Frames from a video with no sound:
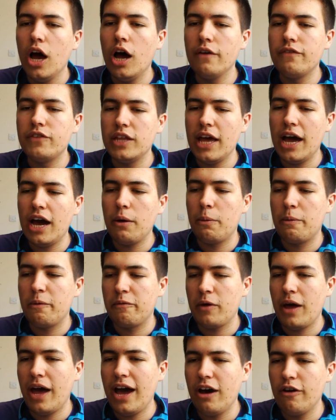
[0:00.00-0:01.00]
of the
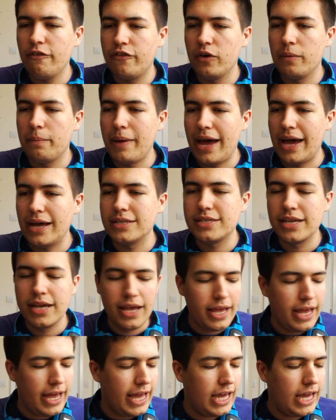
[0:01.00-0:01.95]
alphabet?